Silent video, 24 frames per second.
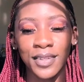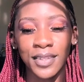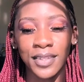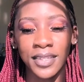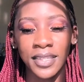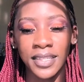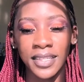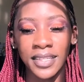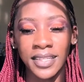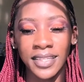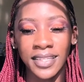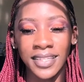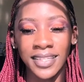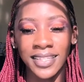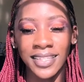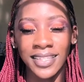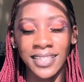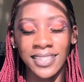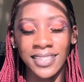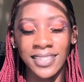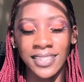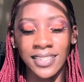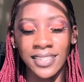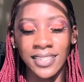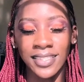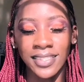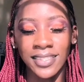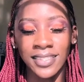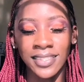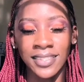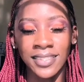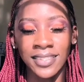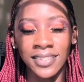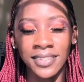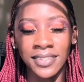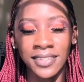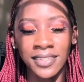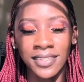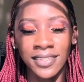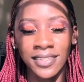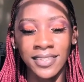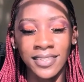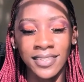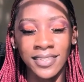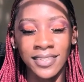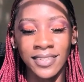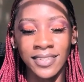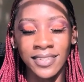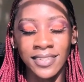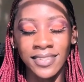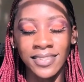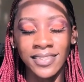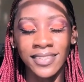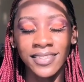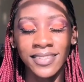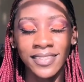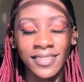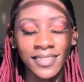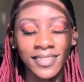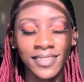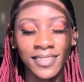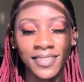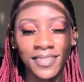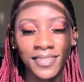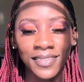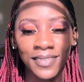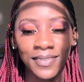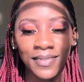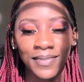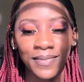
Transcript: (no one is talking)